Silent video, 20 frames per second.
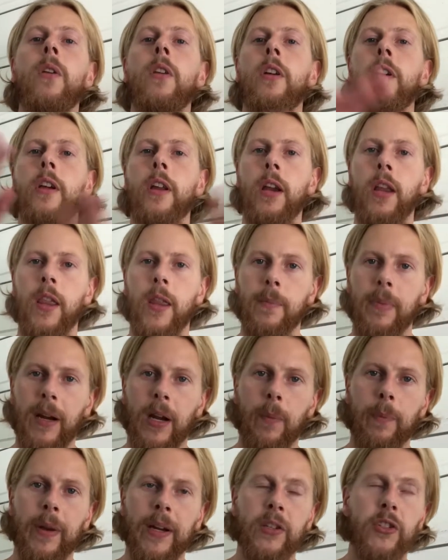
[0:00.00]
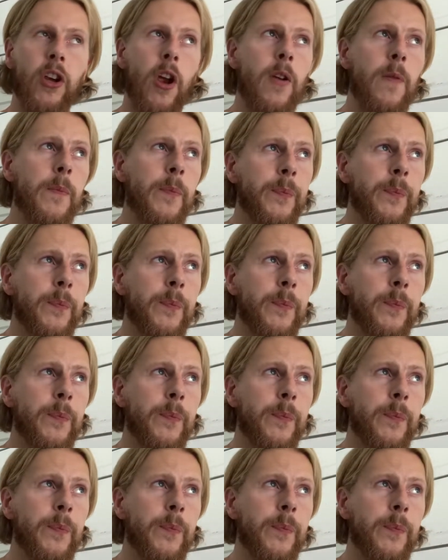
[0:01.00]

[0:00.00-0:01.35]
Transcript: looking at the bigger picture,